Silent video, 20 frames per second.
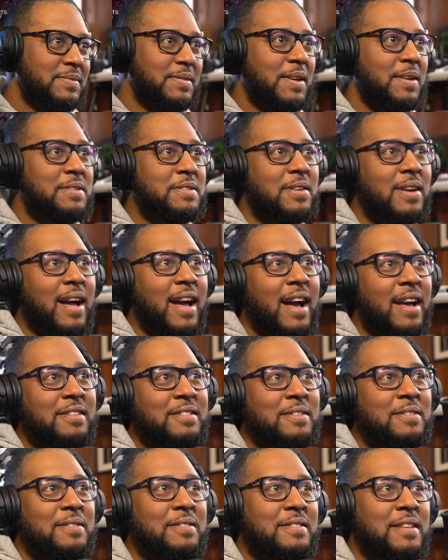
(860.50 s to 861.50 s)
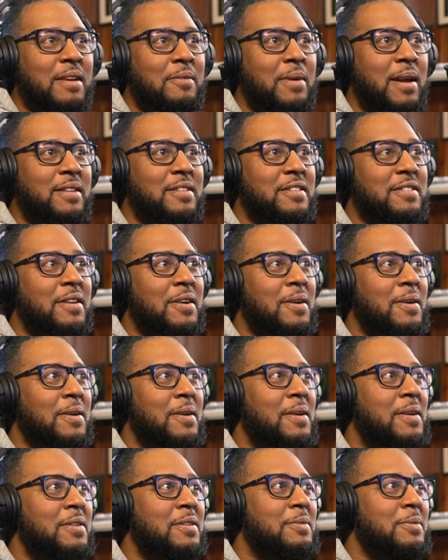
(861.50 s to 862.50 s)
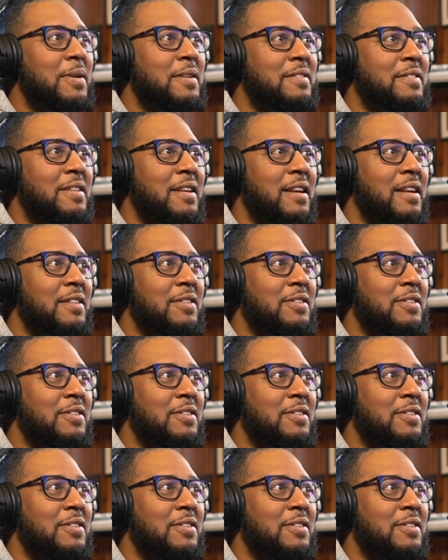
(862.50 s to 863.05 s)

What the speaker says: So as you see, we just heard Resync